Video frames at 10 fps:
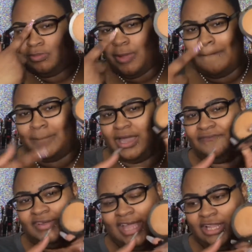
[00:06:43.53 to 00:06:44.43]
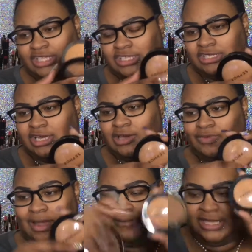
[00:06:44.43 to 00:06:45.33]
But for now, this is good
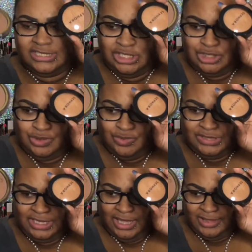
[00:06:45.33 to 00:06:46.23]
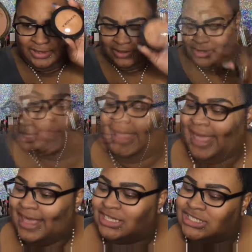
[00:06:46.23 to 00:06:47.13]
when I mix the two together.
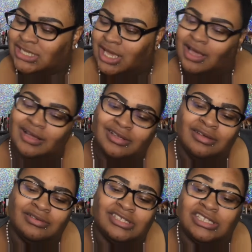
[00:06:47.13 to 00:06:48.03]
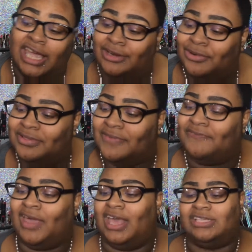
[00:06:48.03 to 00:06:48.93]
Next, staying on the
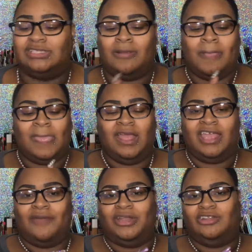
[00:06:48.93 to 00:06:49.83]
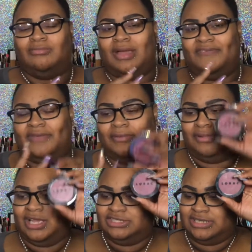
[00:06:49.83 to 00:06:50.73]
face. You already know my favorite
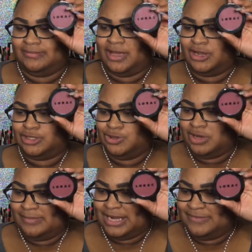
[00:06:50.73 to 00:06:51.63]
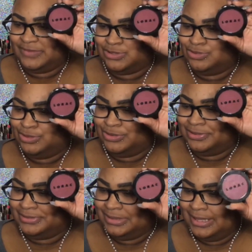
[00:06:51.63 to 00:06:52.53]
blush. I'm not going to talk about it for too
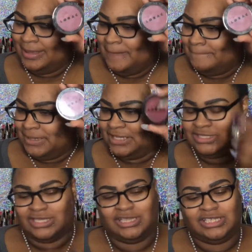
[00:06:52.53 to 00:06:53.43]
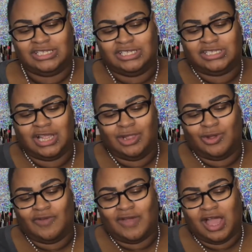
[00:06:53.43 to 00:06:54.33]
long. But this is
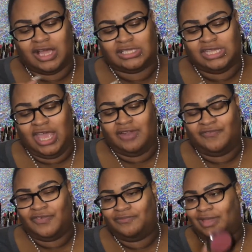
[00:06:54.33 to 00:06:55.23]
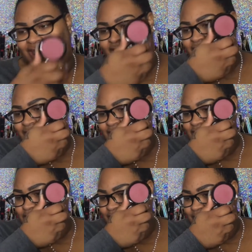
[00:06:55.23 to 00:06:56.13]
Lorax Infrared.
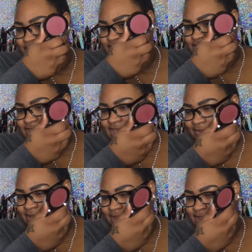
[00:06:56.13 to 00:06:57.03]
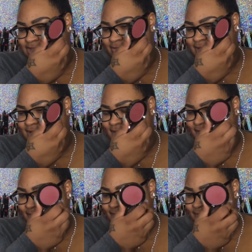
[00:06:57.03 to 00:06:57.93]
This blush is everything to my
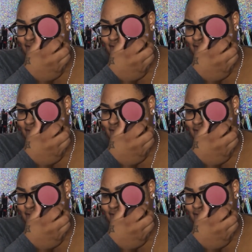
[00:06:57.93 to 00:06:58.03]
life.